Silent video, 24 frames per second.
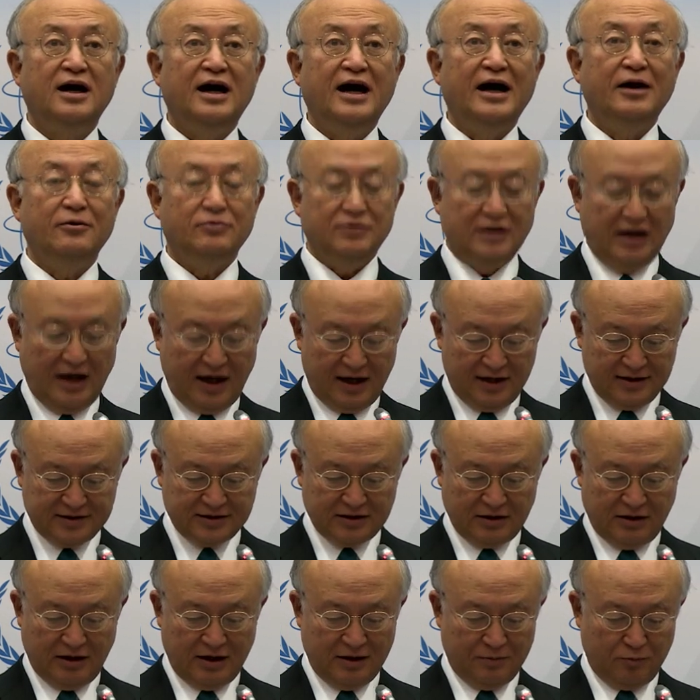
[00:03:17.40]
I will
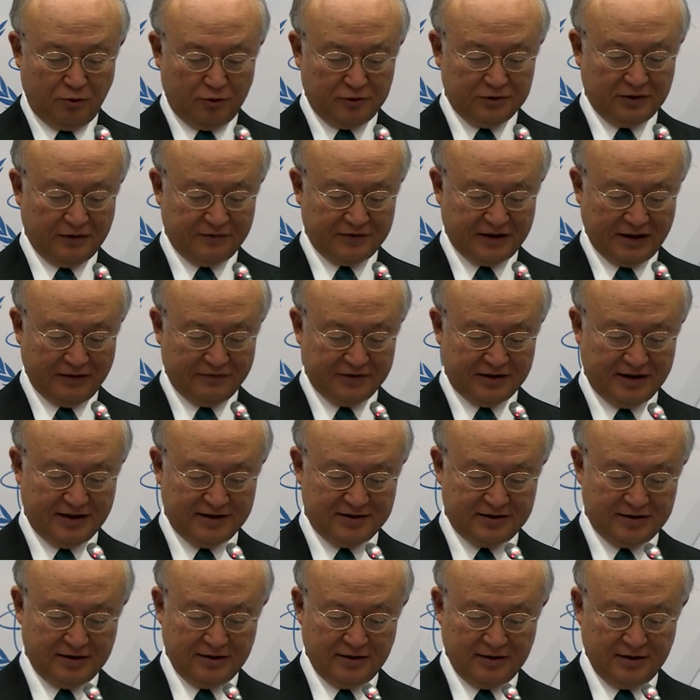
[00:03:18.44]
ask our Board of
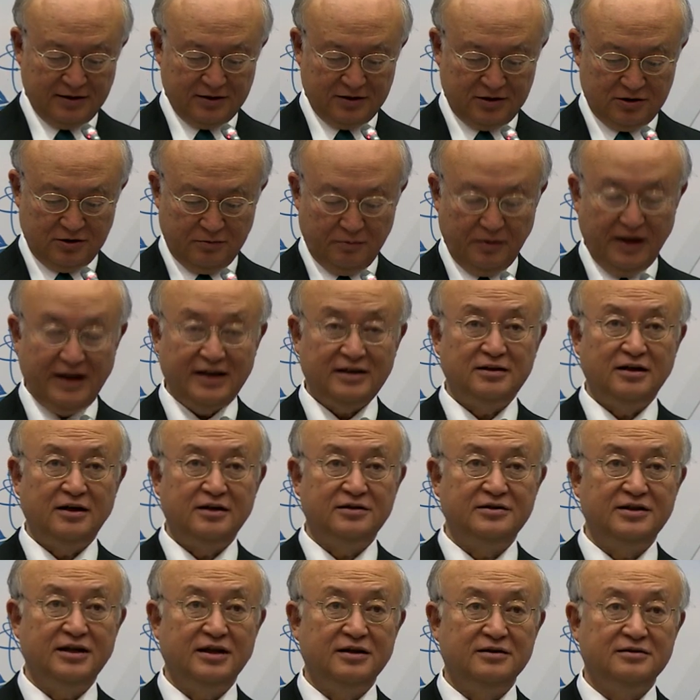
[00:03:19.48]
Governors to make
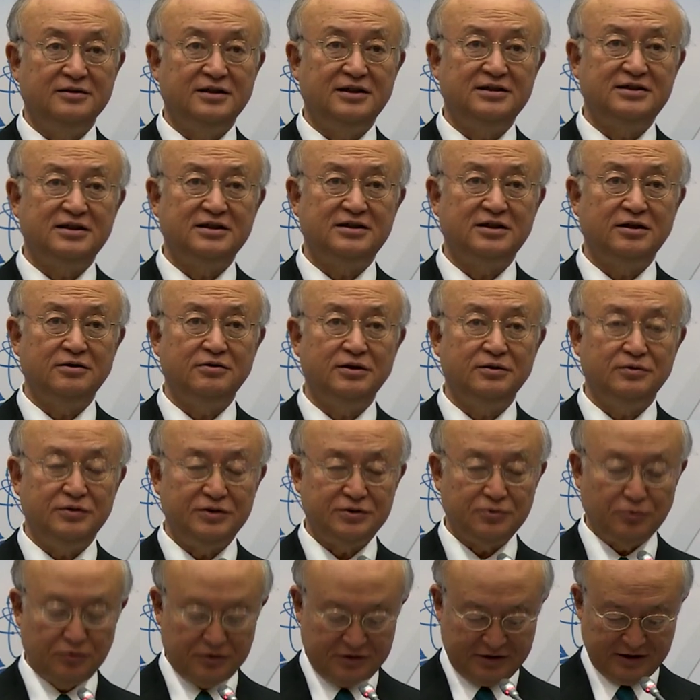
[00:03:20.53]
the necessary
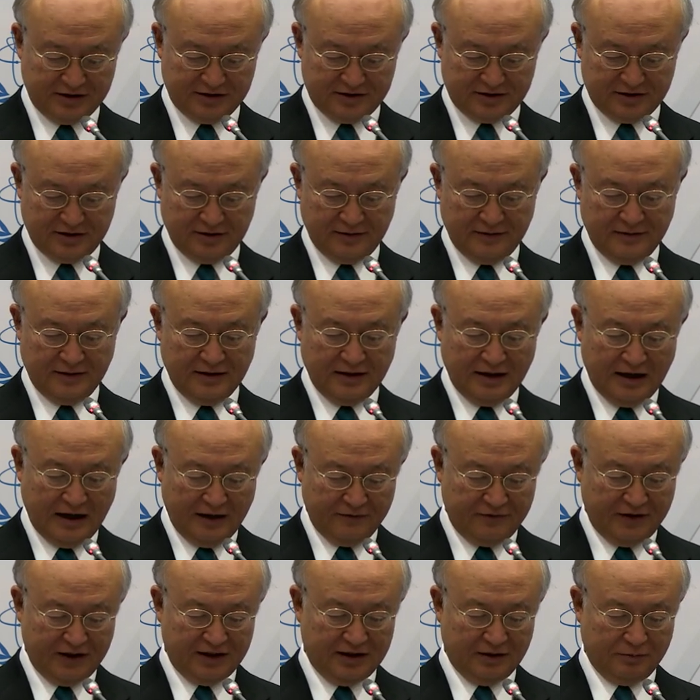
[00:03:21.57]
resources
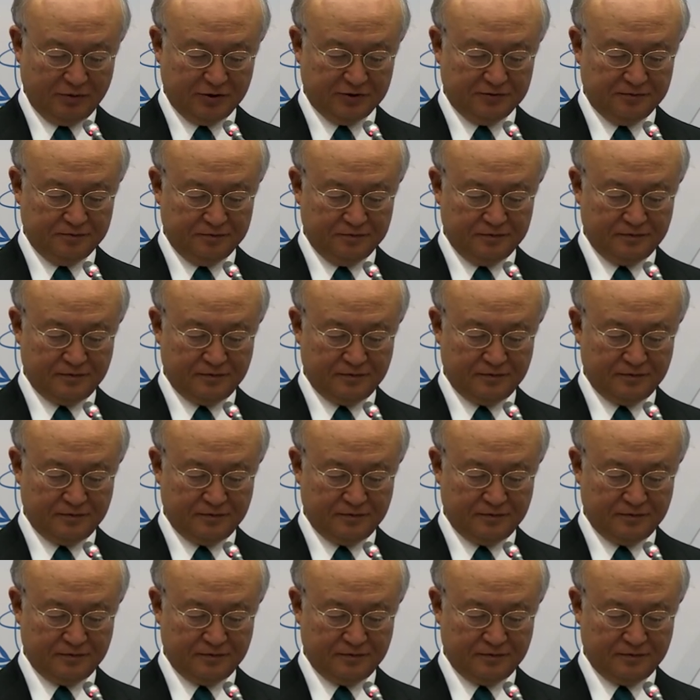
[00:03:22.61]
available.